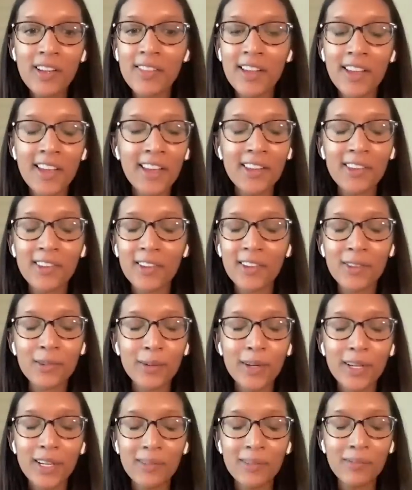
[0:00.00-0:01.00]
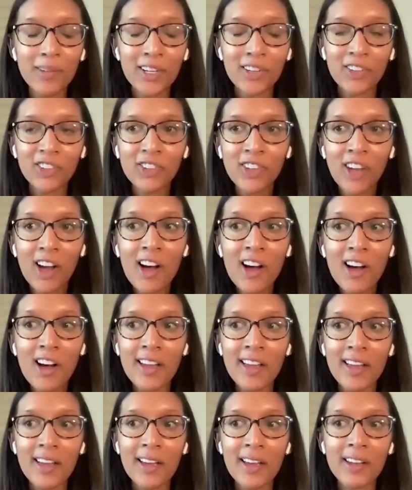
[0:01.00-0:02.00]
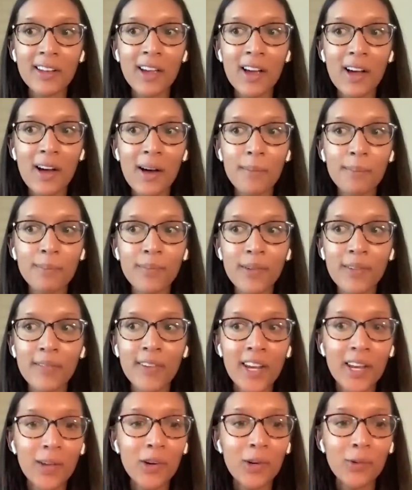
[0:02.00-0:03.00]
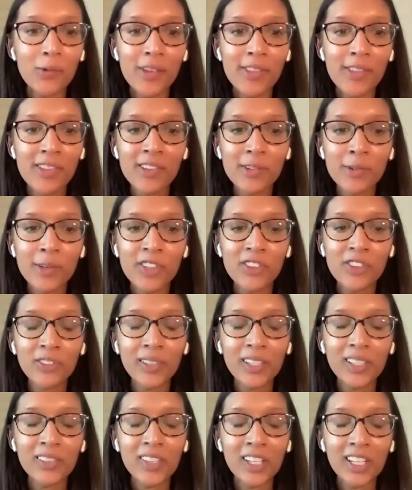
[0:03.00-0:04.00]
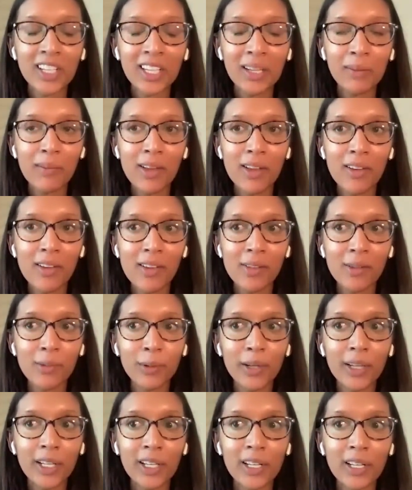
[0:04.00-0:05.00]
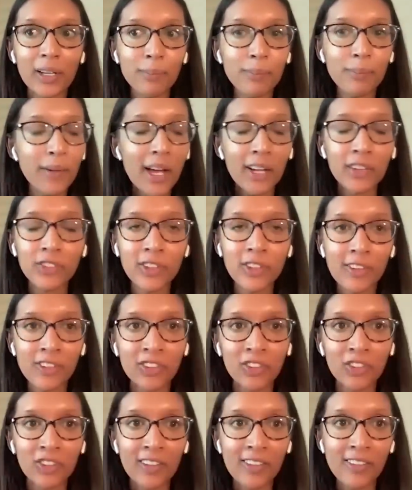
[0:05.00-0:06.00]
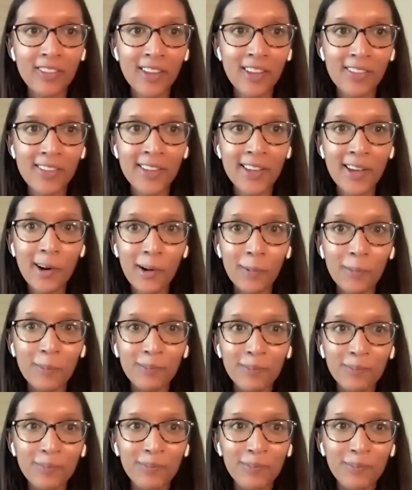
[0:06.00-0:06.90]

The handle is Rena P. Shah. And uh, if anyone wants to reach me, my email is rena at trustmachines.co.